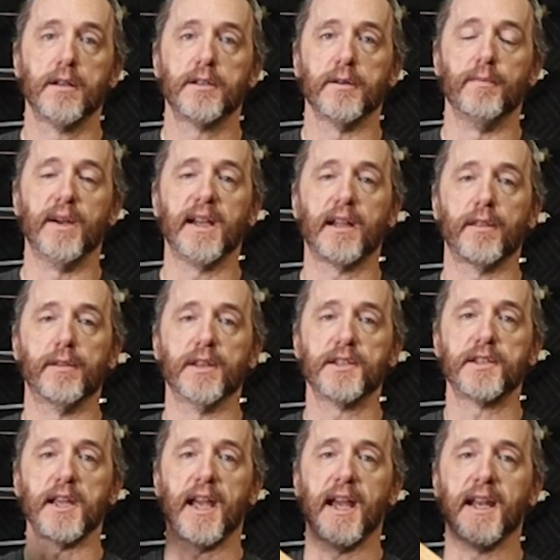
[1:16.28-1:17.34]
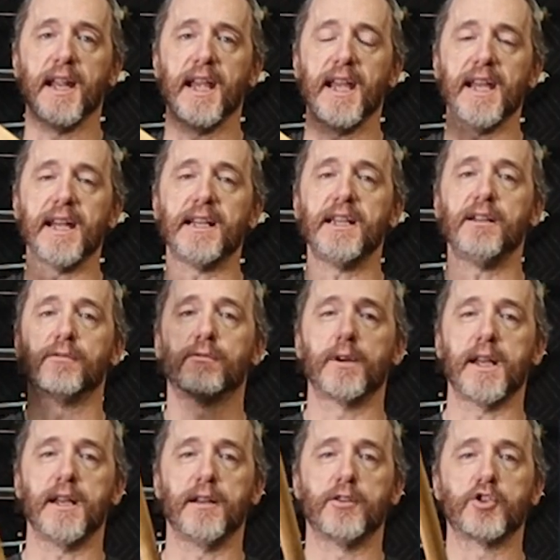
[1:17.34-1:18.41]
to make this an any
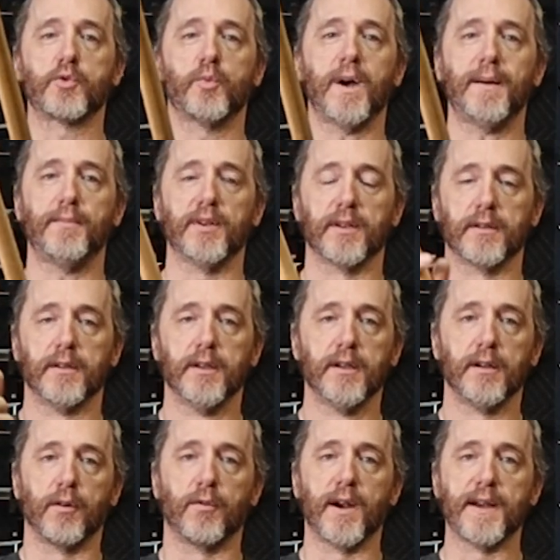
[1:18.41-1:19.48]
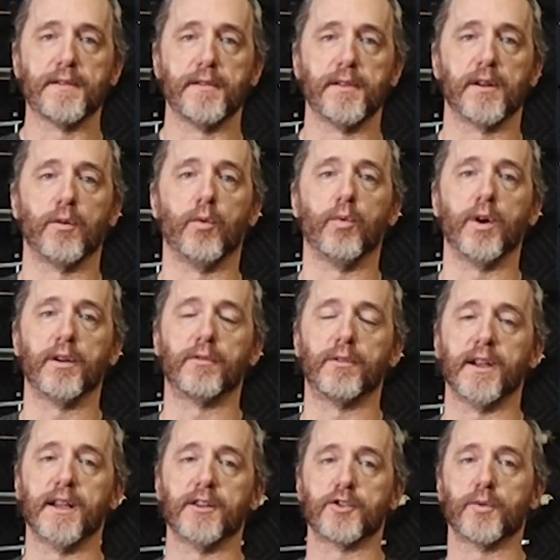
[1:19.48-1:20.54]
range weapon rather than a one
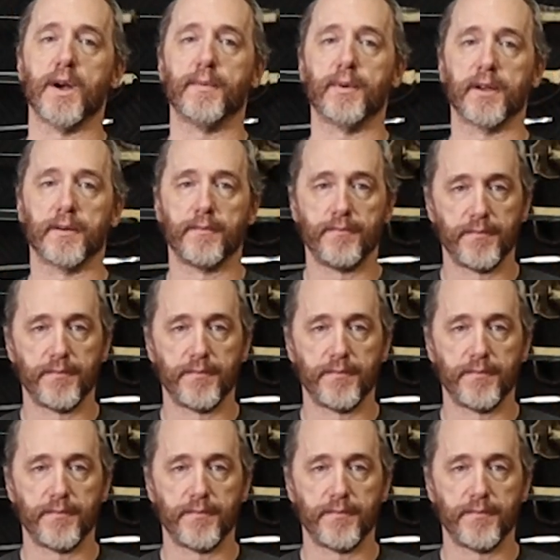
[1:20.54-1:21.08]
range weapon.